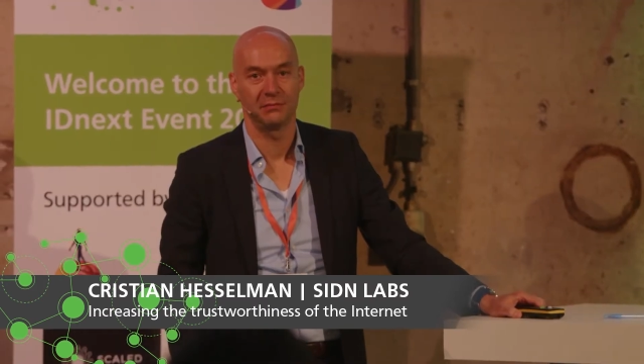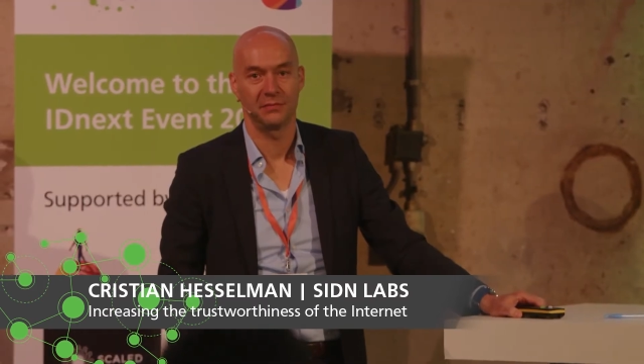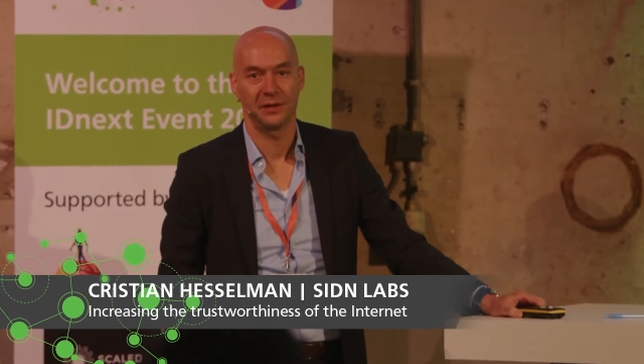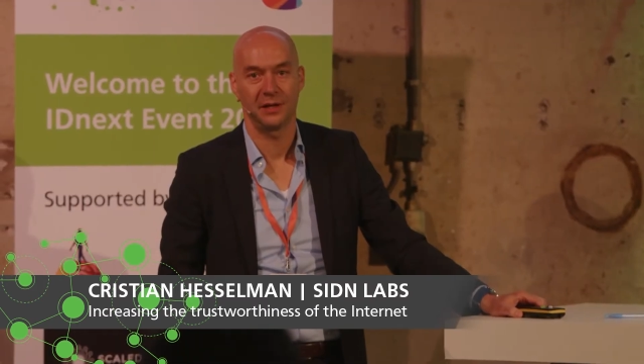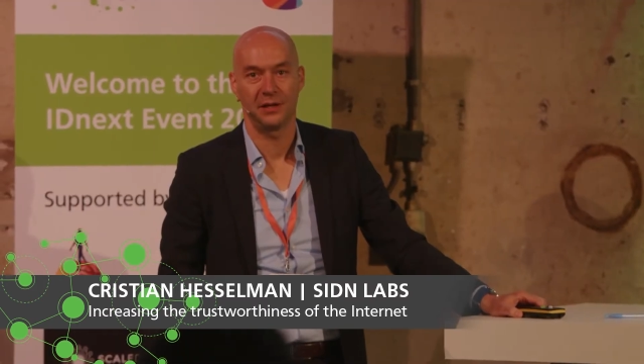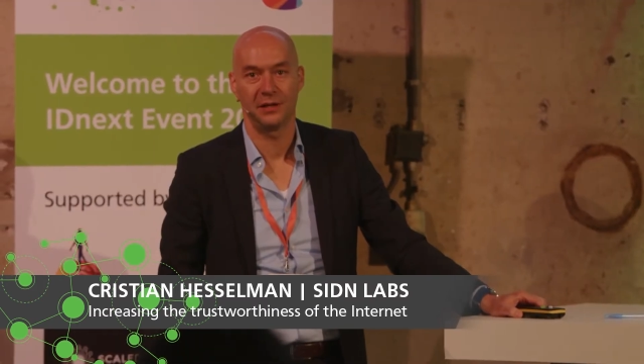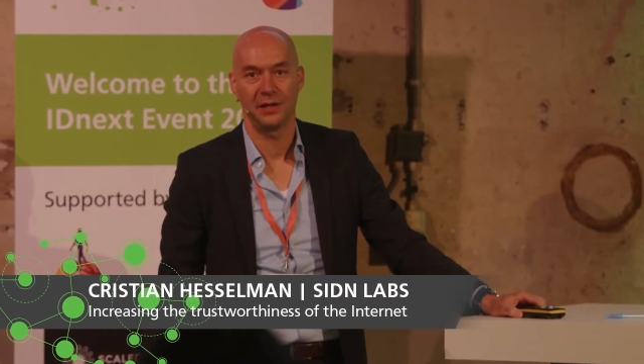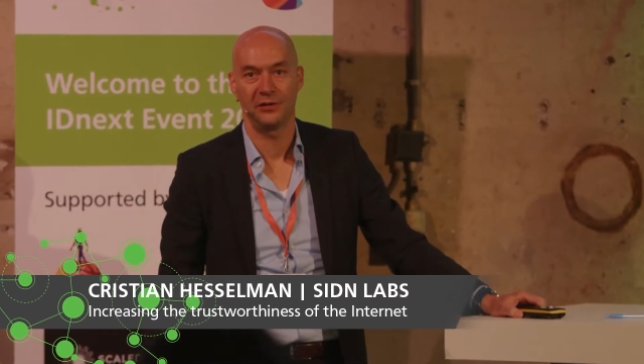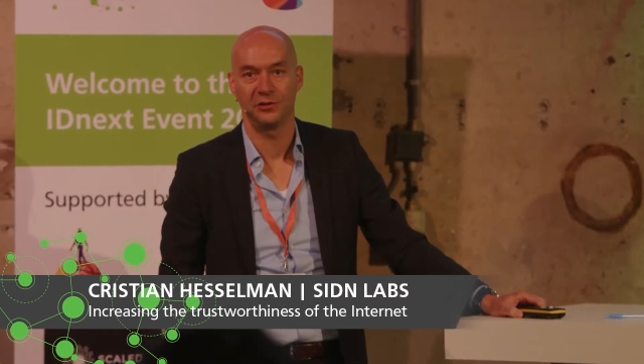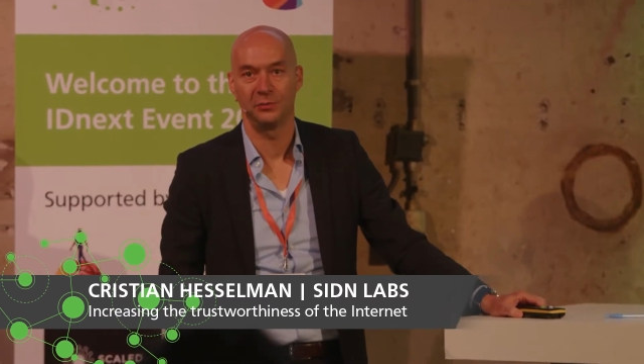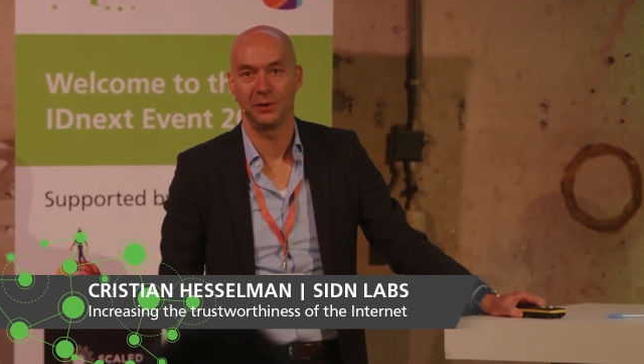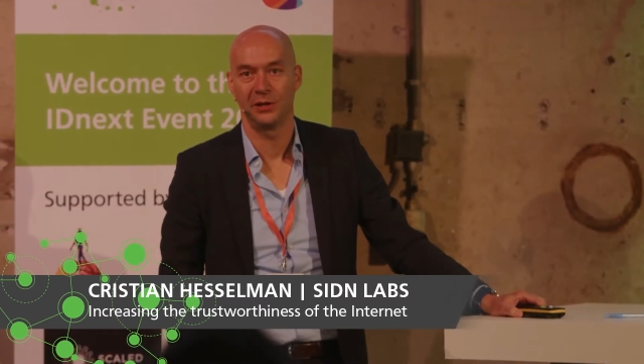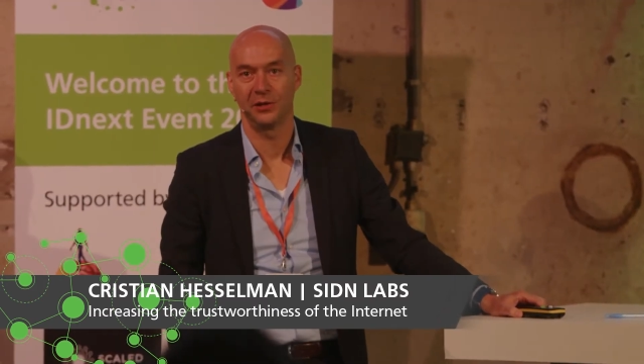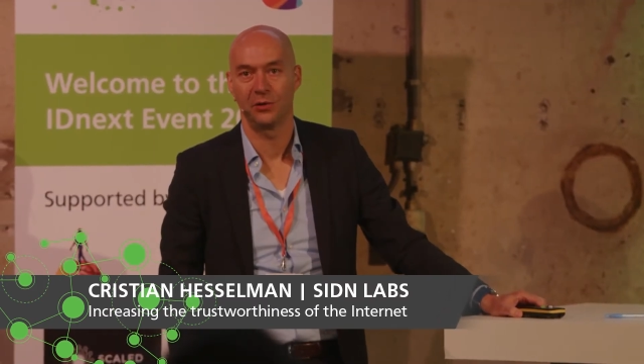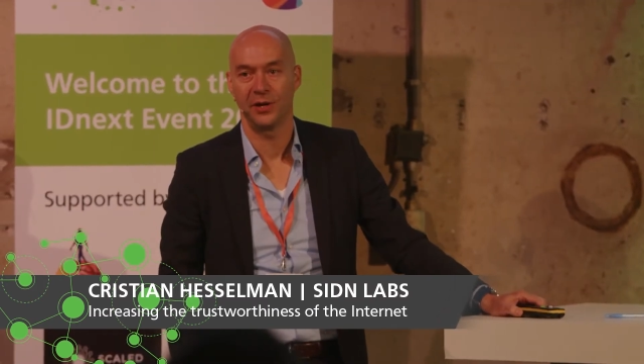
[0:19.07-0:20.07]
And as you
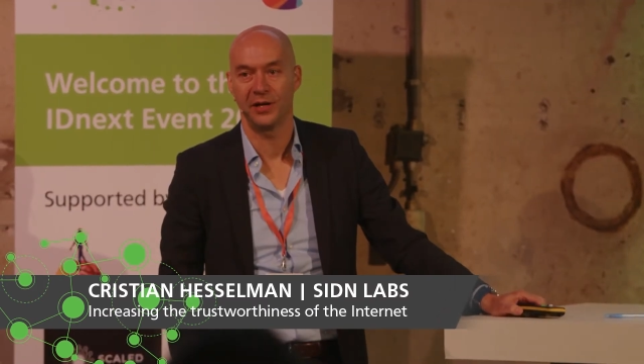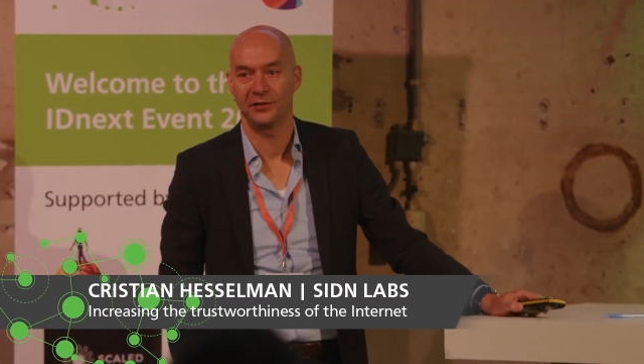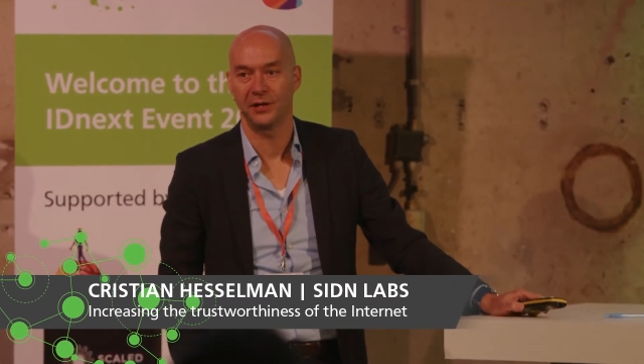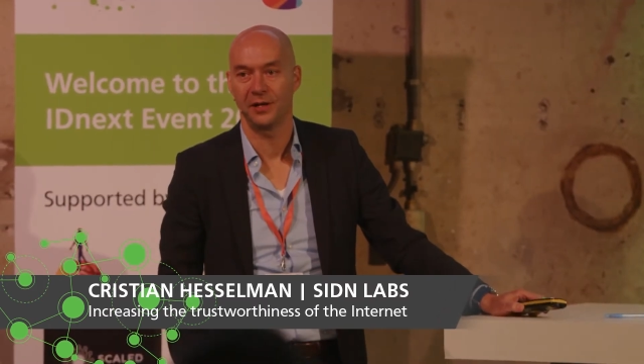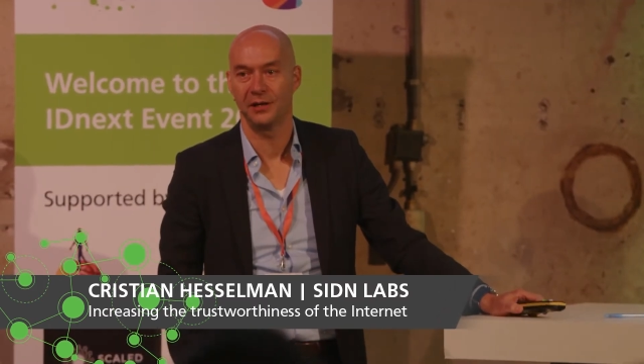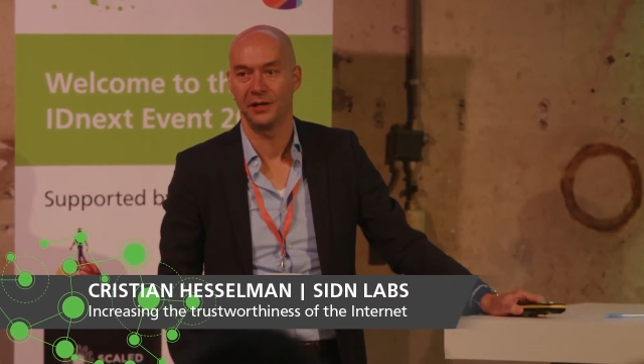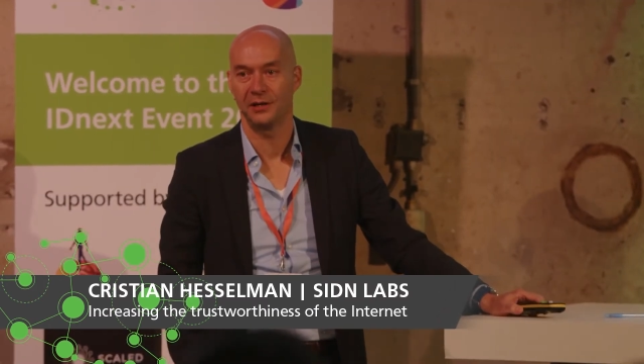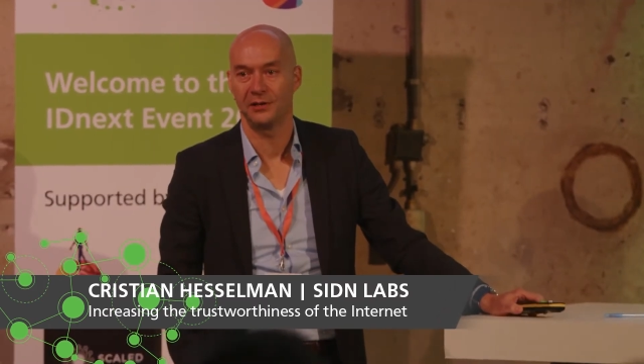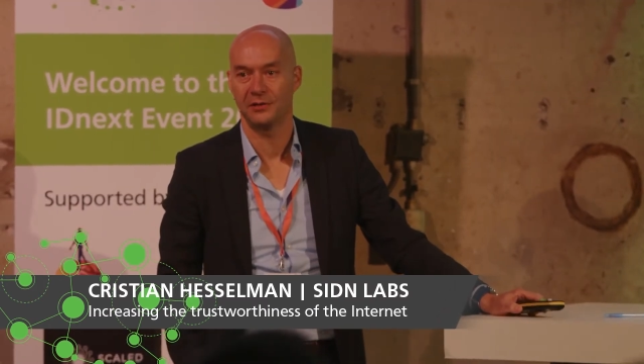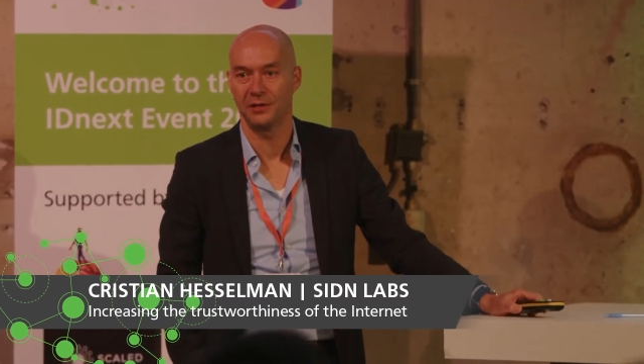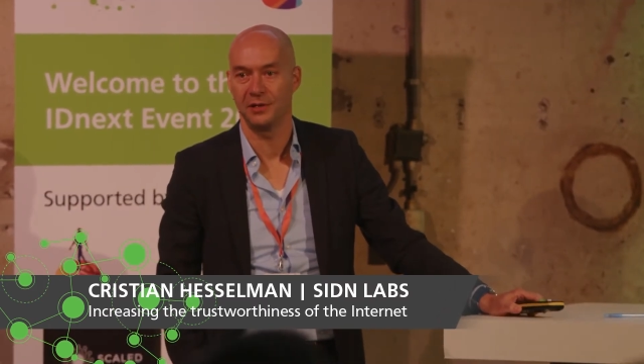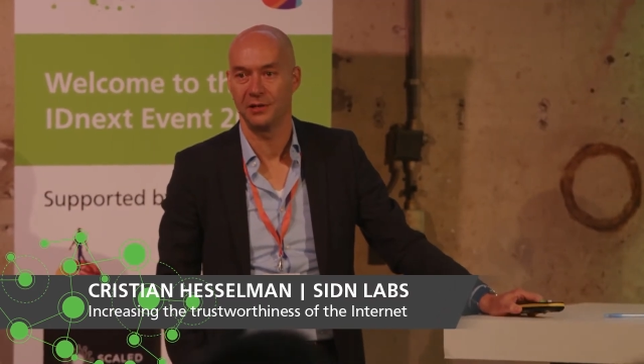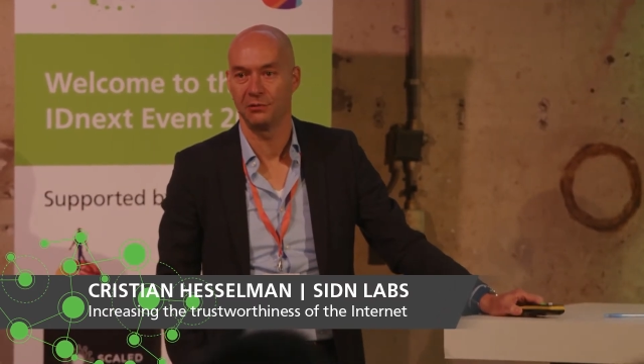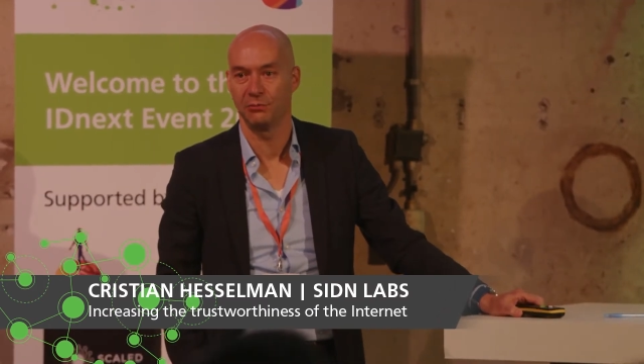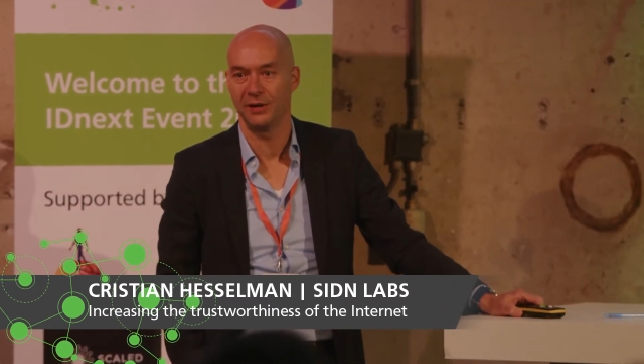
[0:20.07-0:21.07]
may know, SIDN is
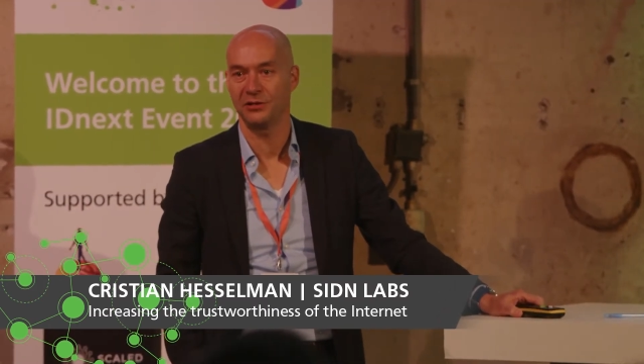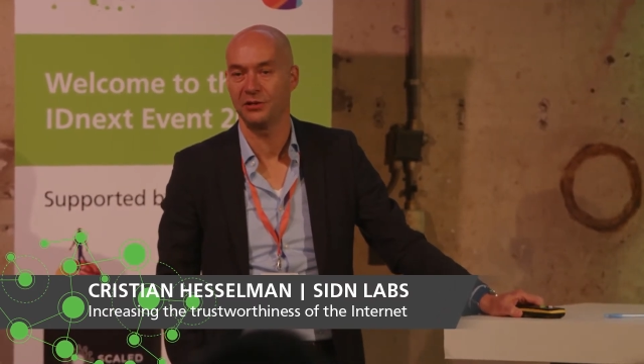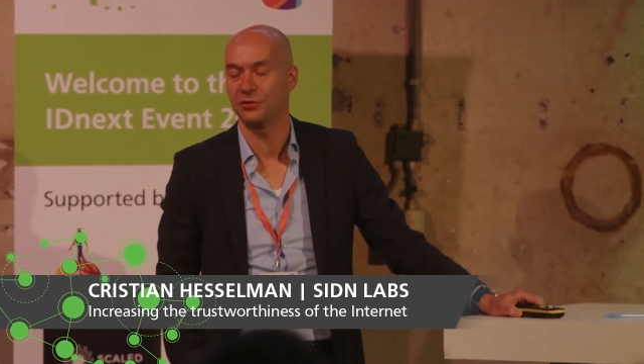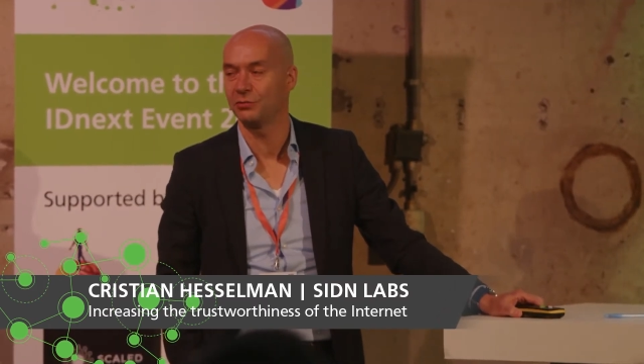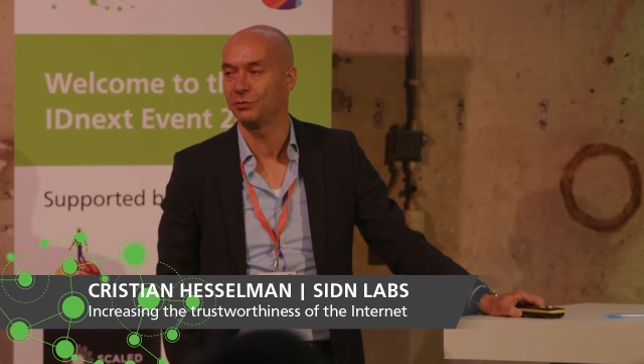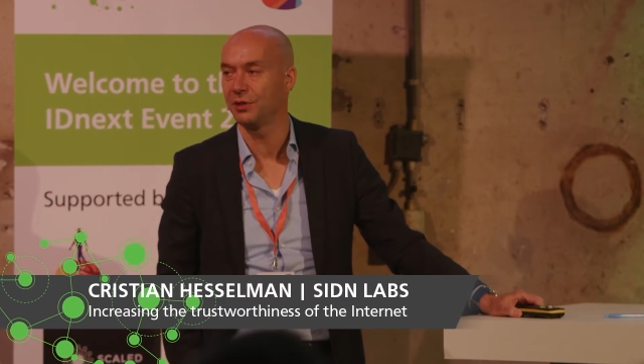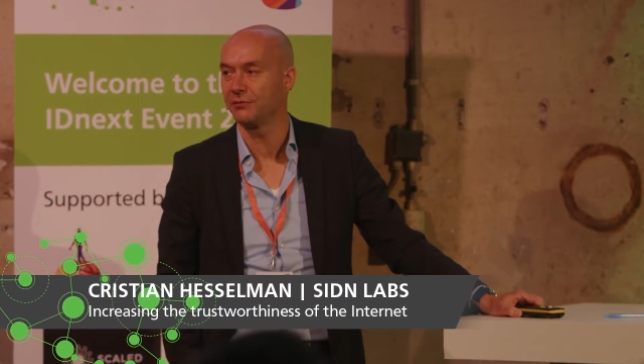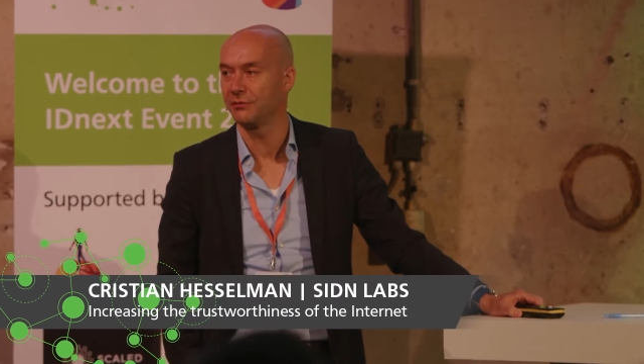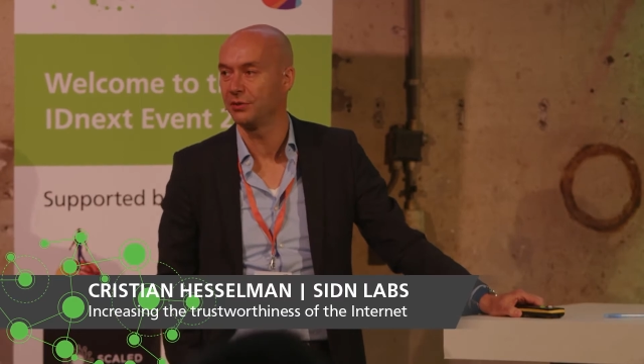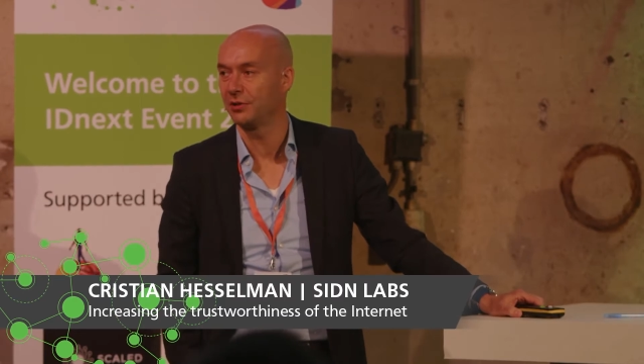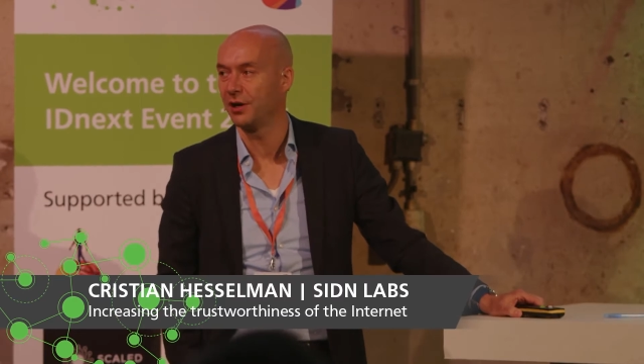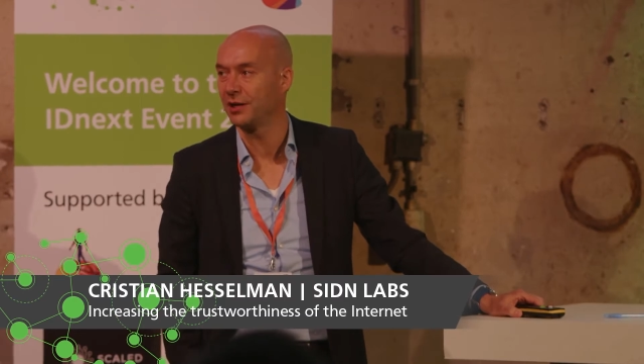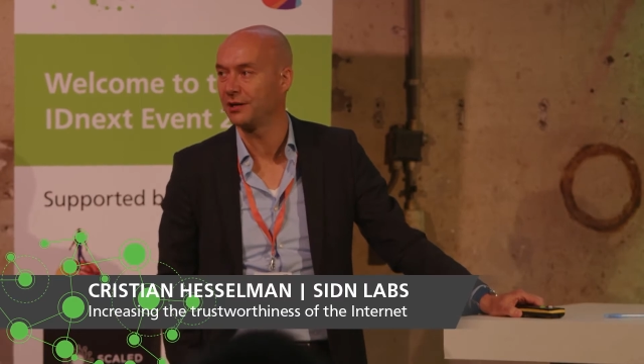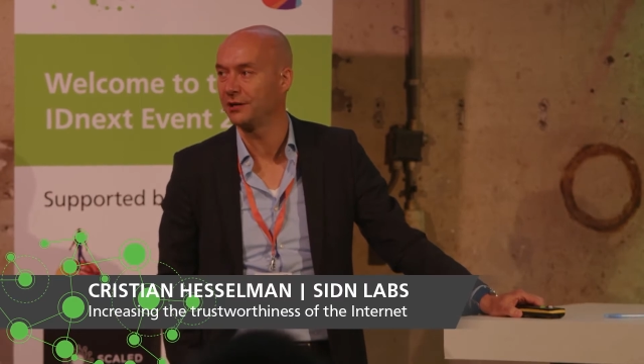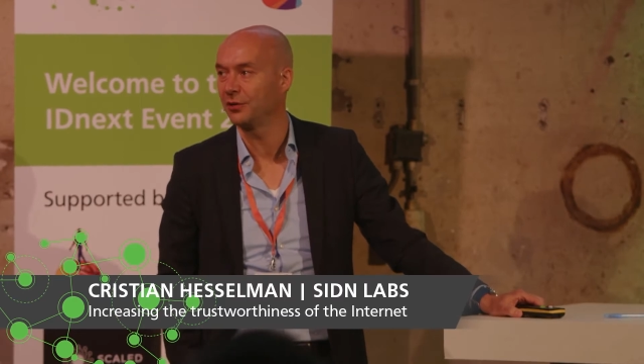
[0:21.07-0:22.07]
the registry of the
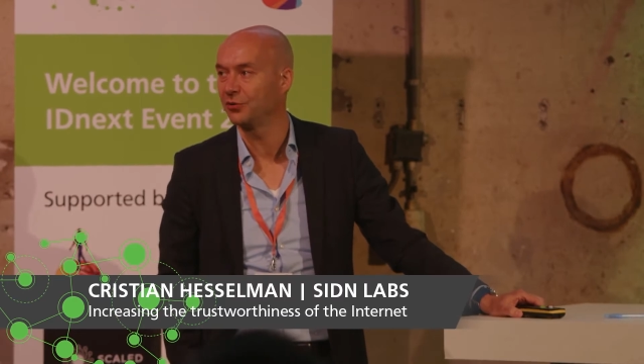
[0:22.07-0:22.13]
.nl